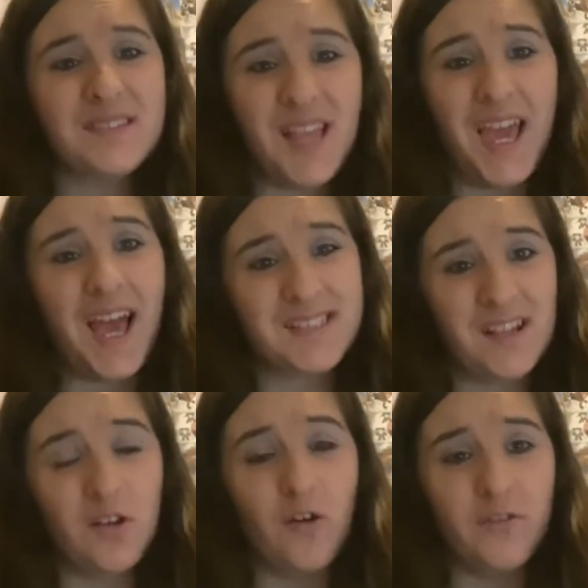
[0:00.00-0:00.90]
has a
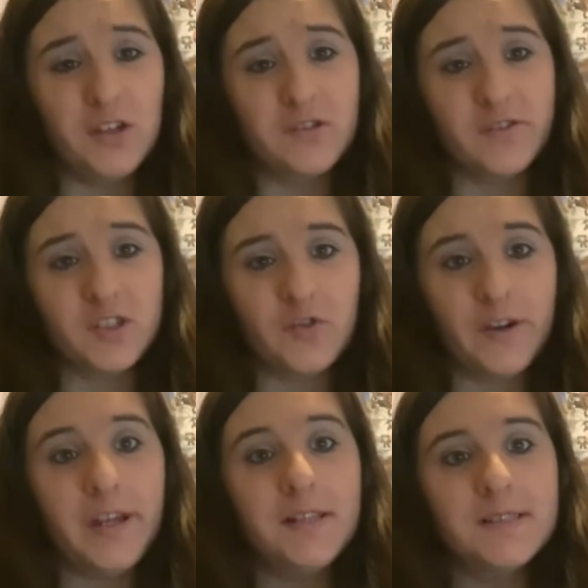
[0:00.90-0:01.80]
lot of use of
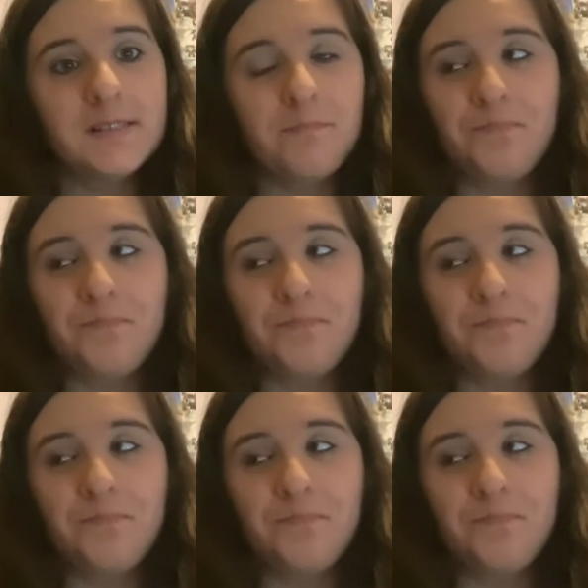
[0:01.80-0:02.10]
screens,